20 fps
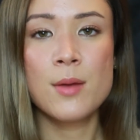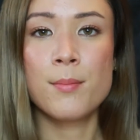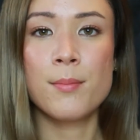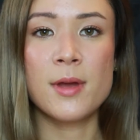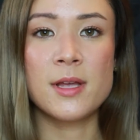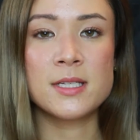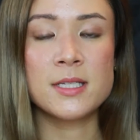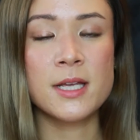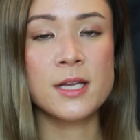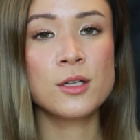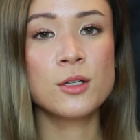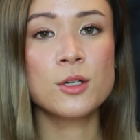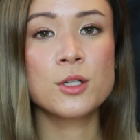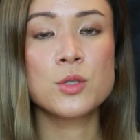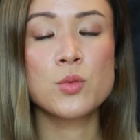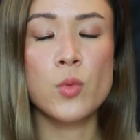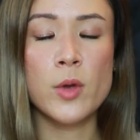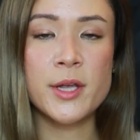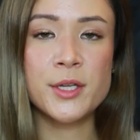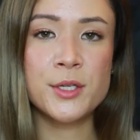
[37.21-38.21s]
My skin
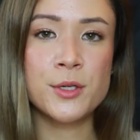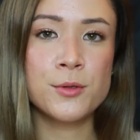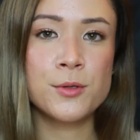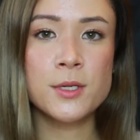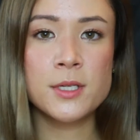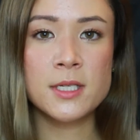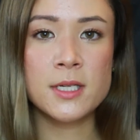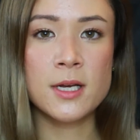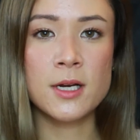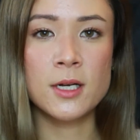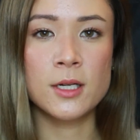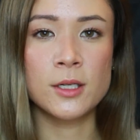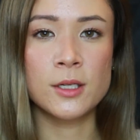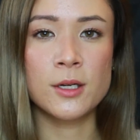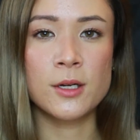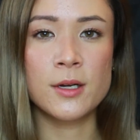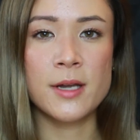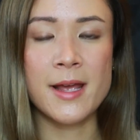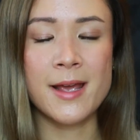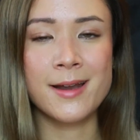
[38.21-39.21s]
looks way too
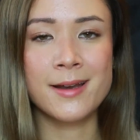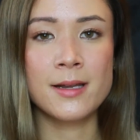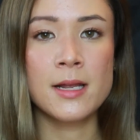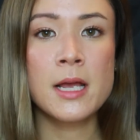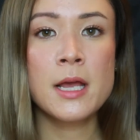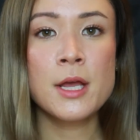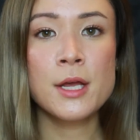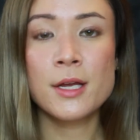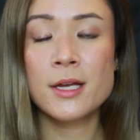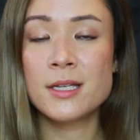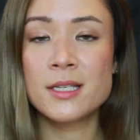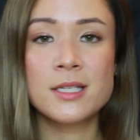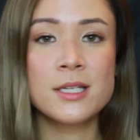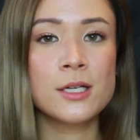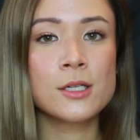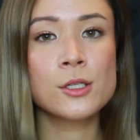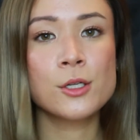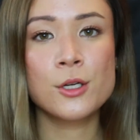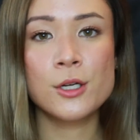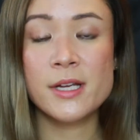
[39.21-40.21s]
discolored and
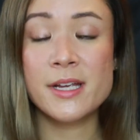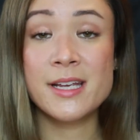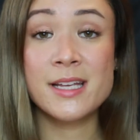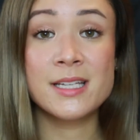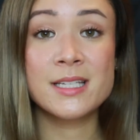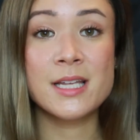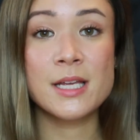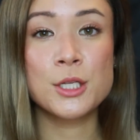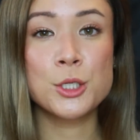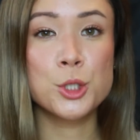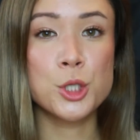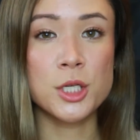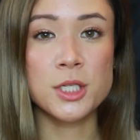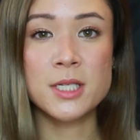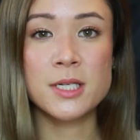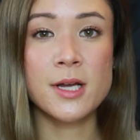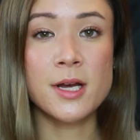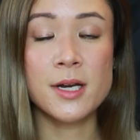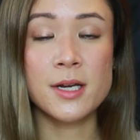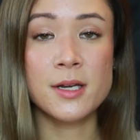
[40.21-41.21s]
concealer is
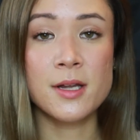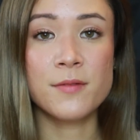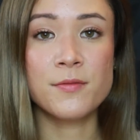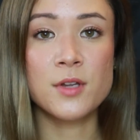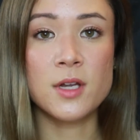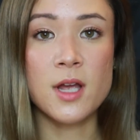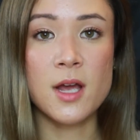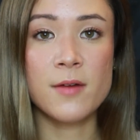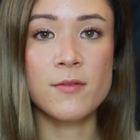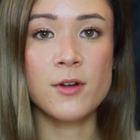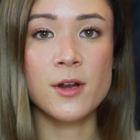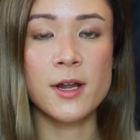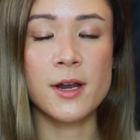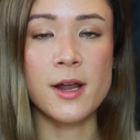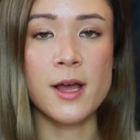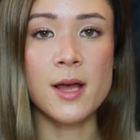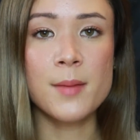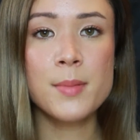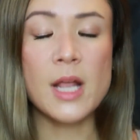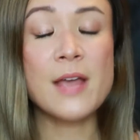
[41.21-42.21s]
just not enough to cover it
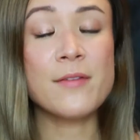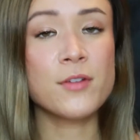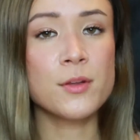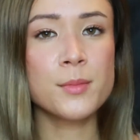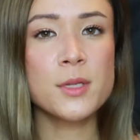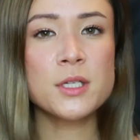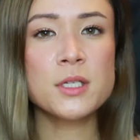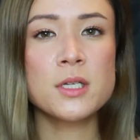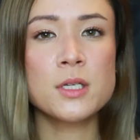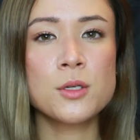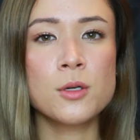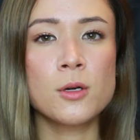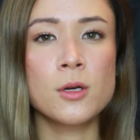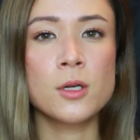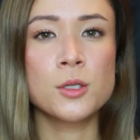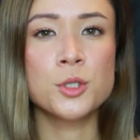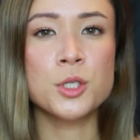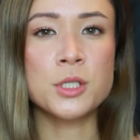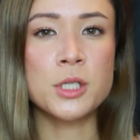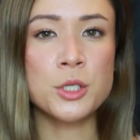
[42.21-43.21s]
up. I filmed this
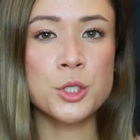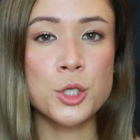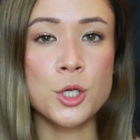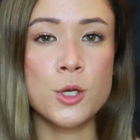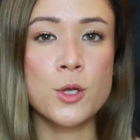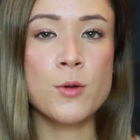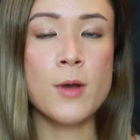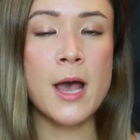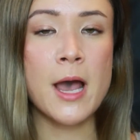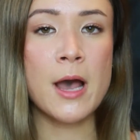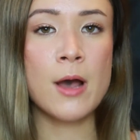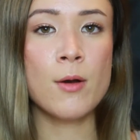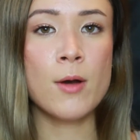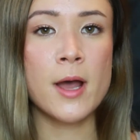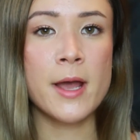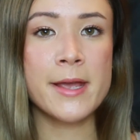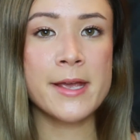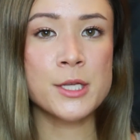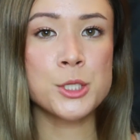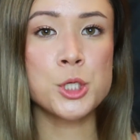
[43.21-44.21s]
tutorial just to show you how
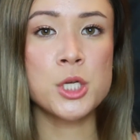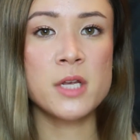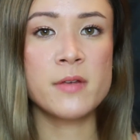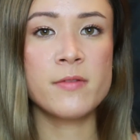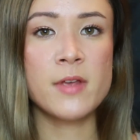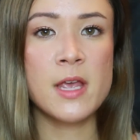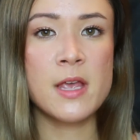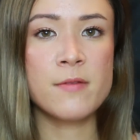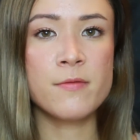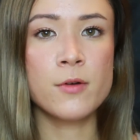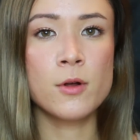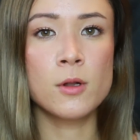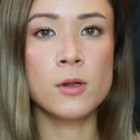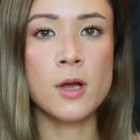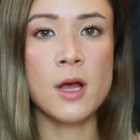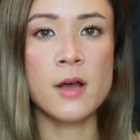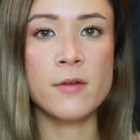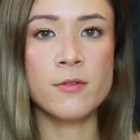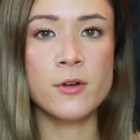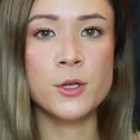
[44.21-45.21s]
I achieve a full
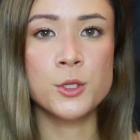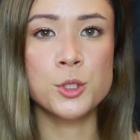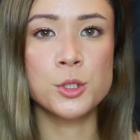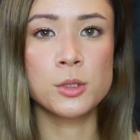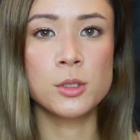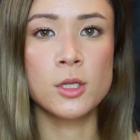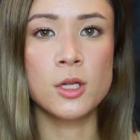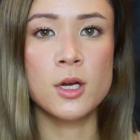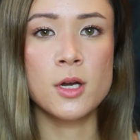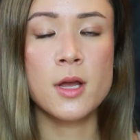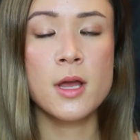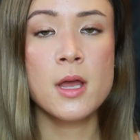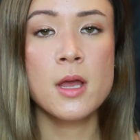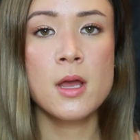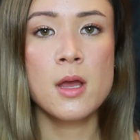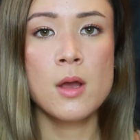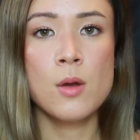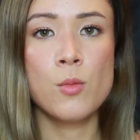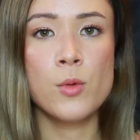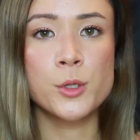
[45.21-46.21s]
coverage look,
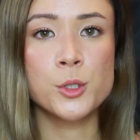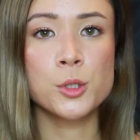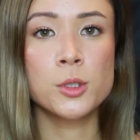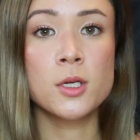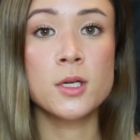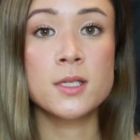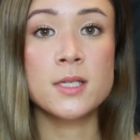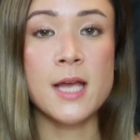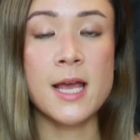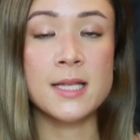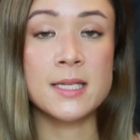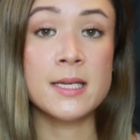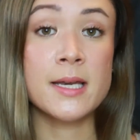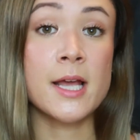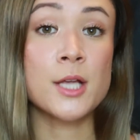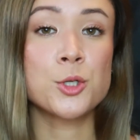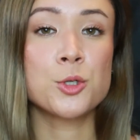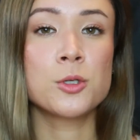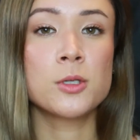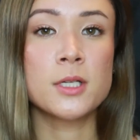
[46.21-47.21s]
which looks as
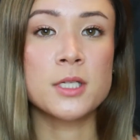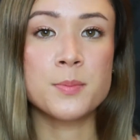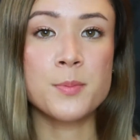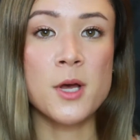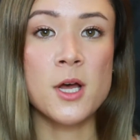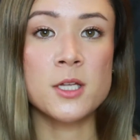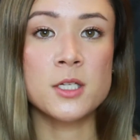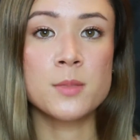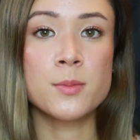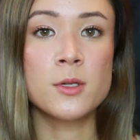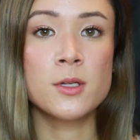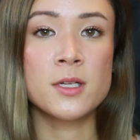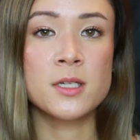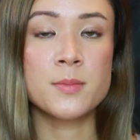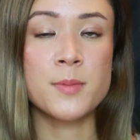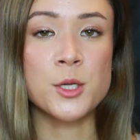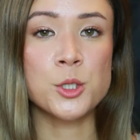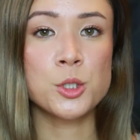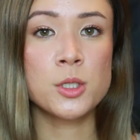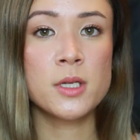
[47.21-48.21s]
natural as possible,
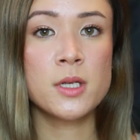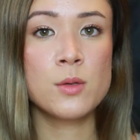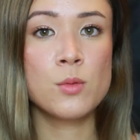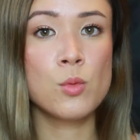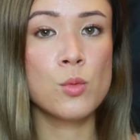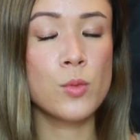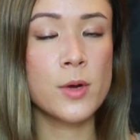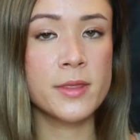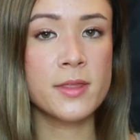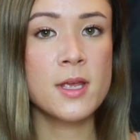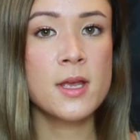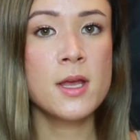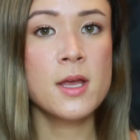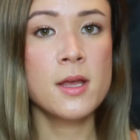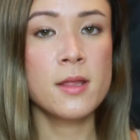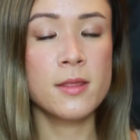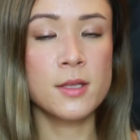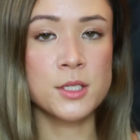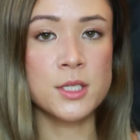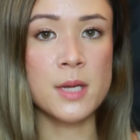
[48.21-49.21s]
especially with
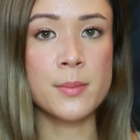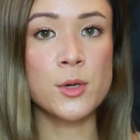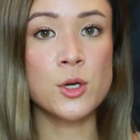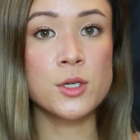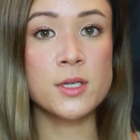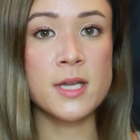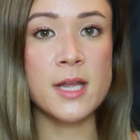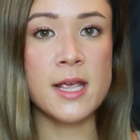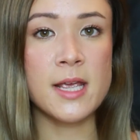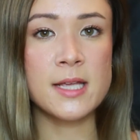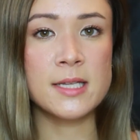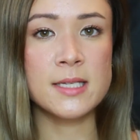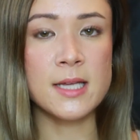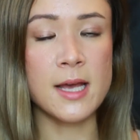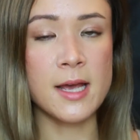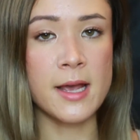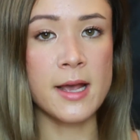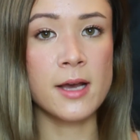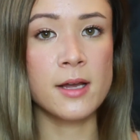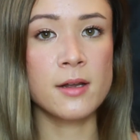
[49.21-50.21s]
the summer days
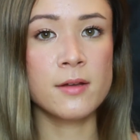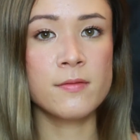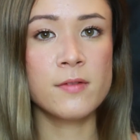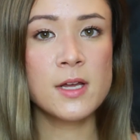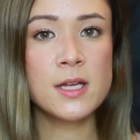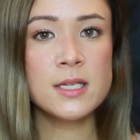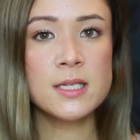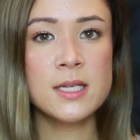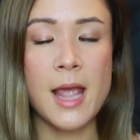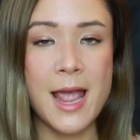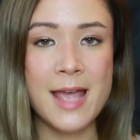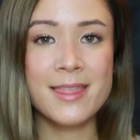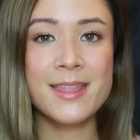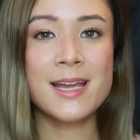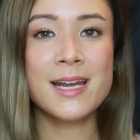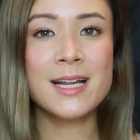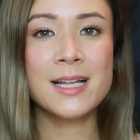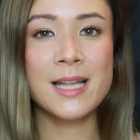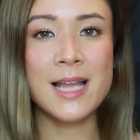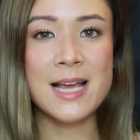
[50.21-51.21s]
ahead of us, and
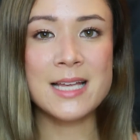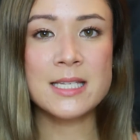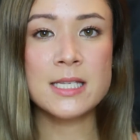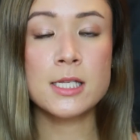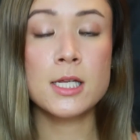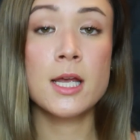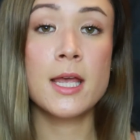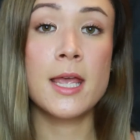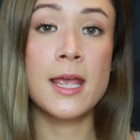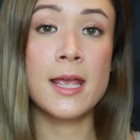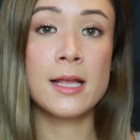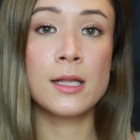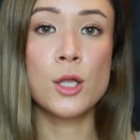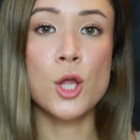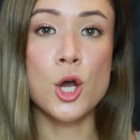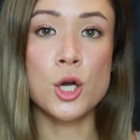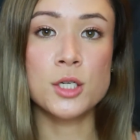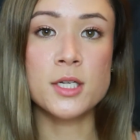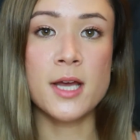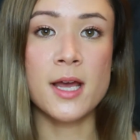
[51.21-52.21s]
that it lasts a
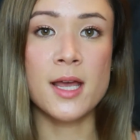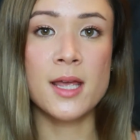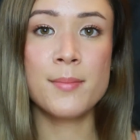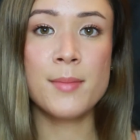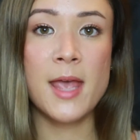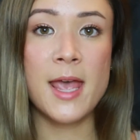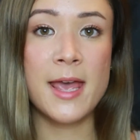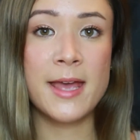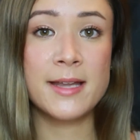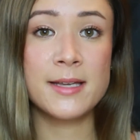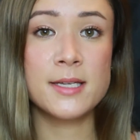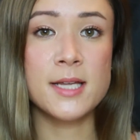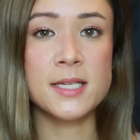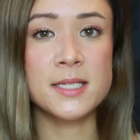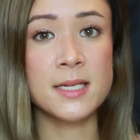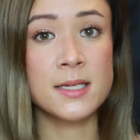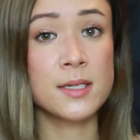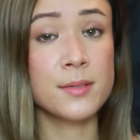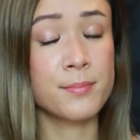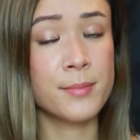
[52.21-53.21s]
long time and
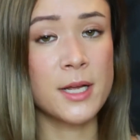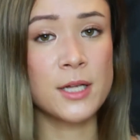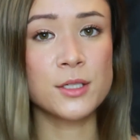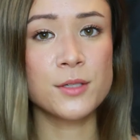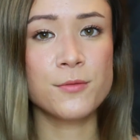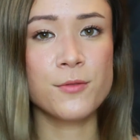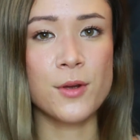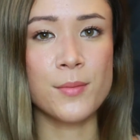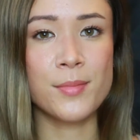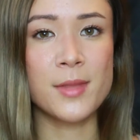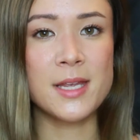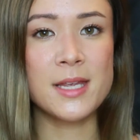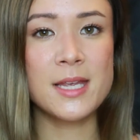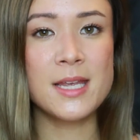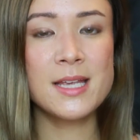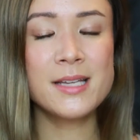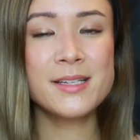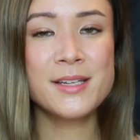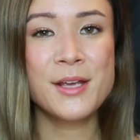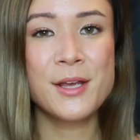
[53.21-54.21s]
doesn't melt from the
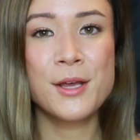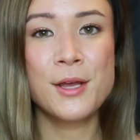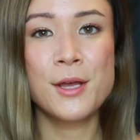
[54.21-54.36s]
heat.